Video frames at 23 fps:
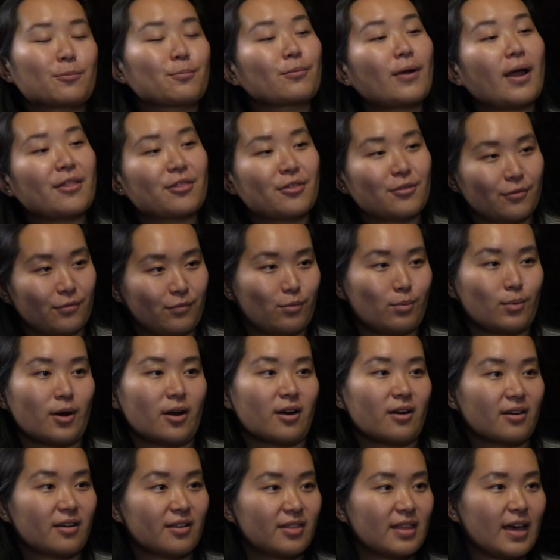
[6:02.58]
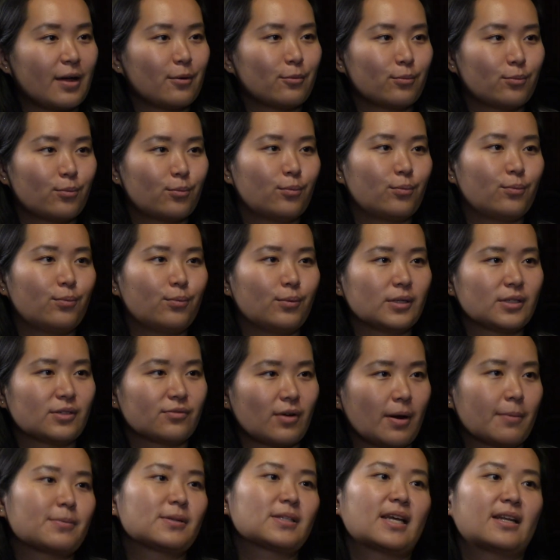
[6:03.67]
a breadth of work that was
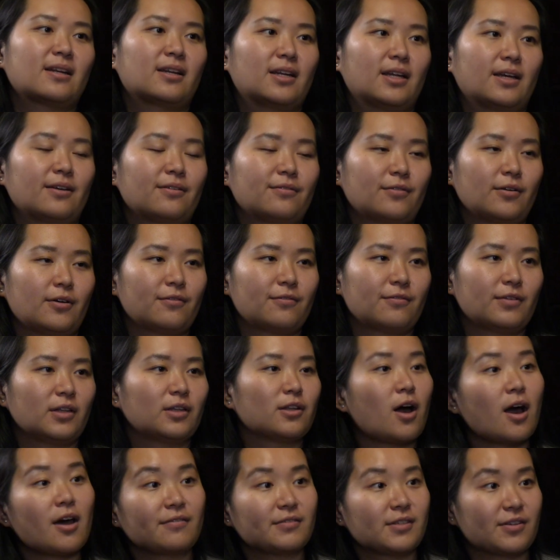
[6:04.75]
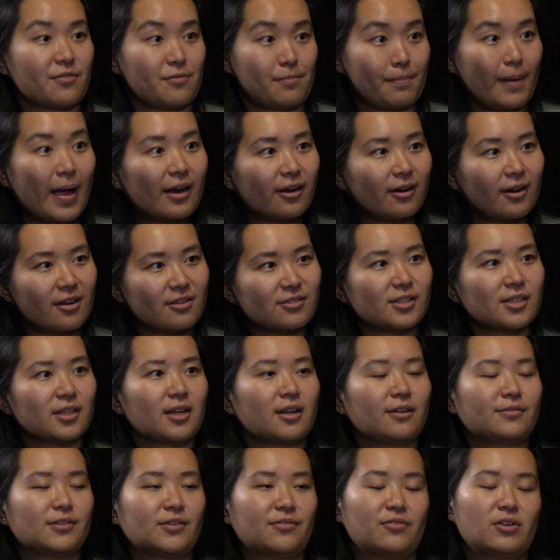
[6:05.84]
representative of a lot of different backgrounds, a
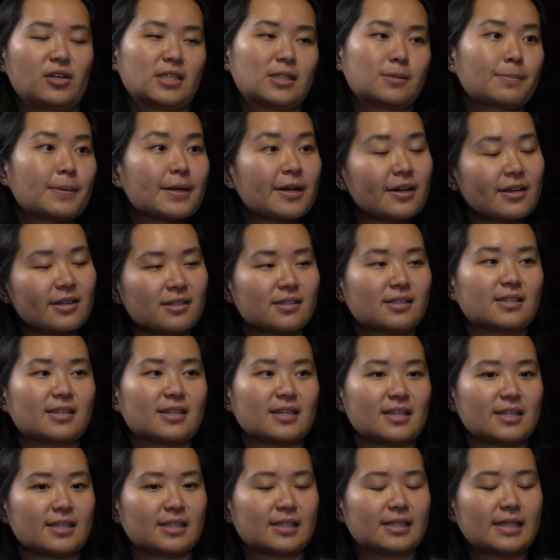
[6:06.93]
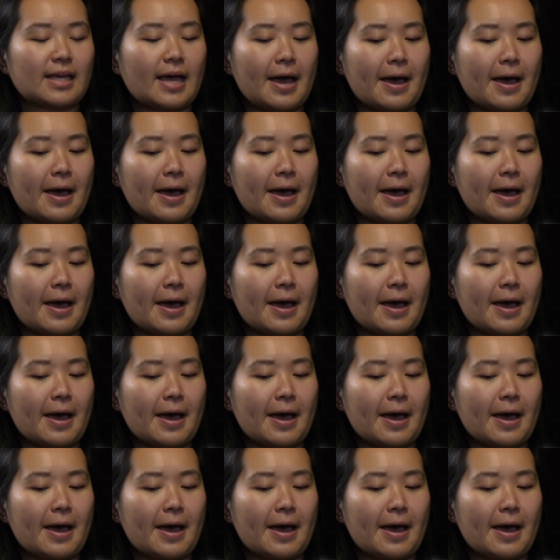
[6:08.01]
lot of different experiences.